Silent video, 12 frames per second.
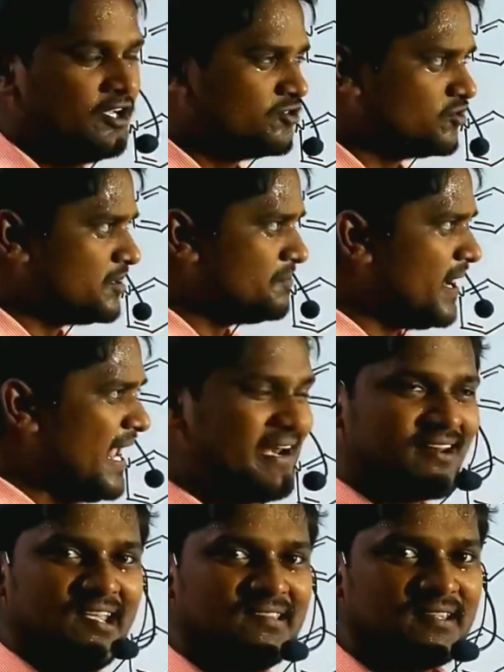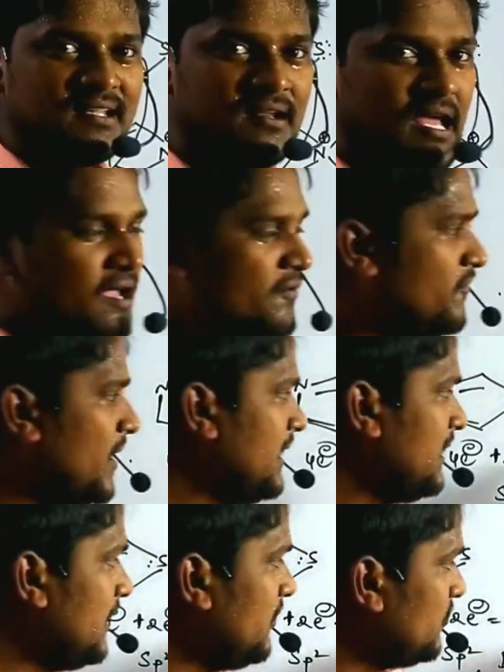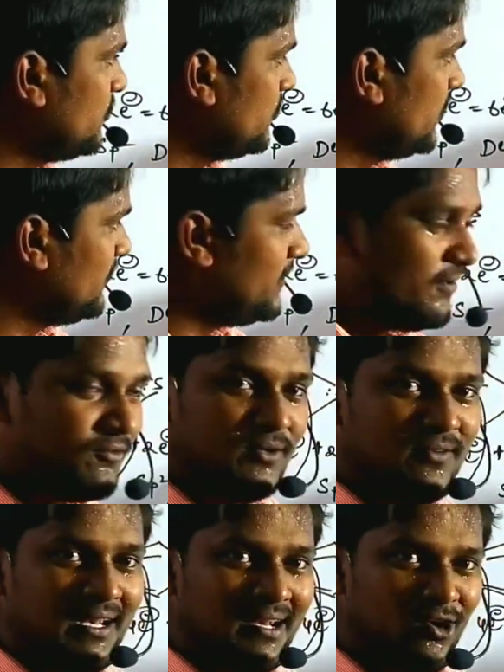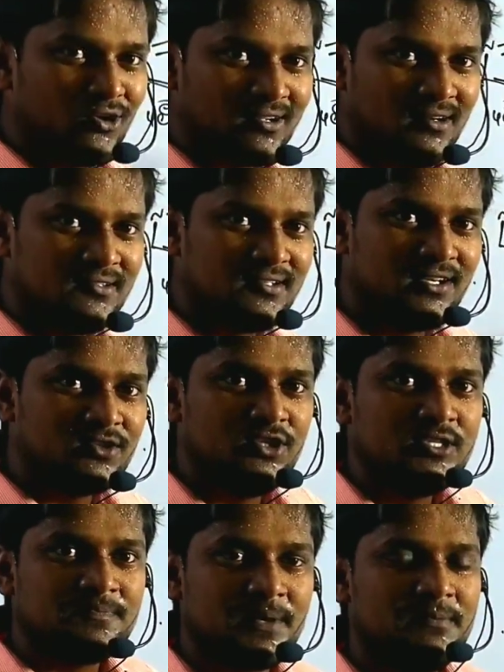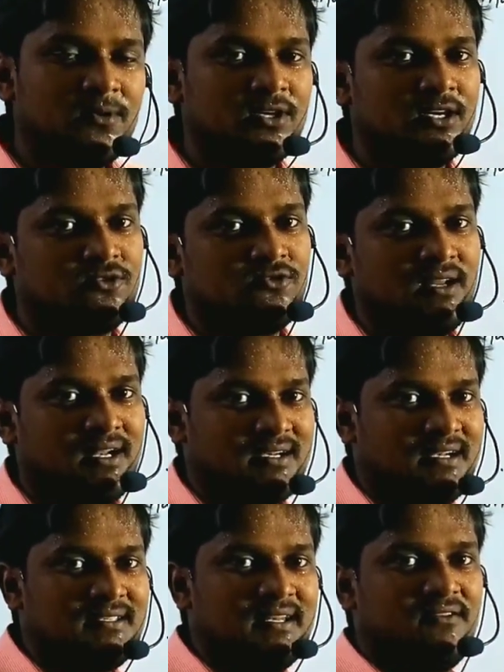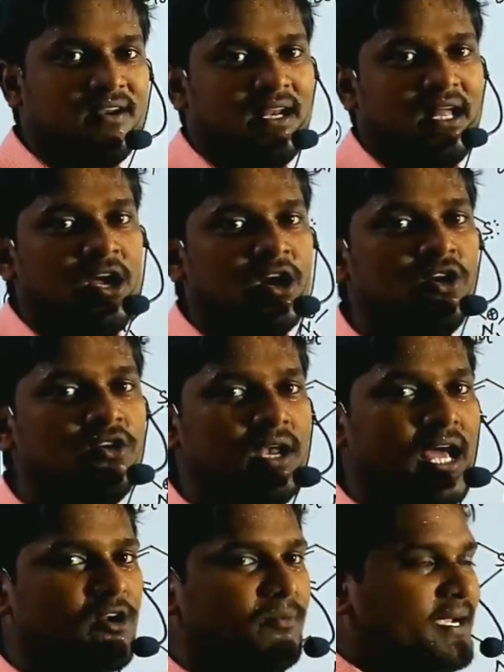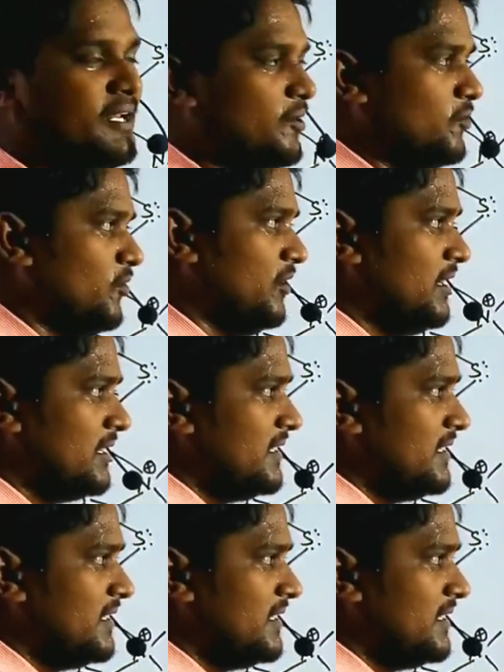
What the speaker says: So the main reason why we will not consider these pi bonded 2 electrons in our Huckel aromatic rule,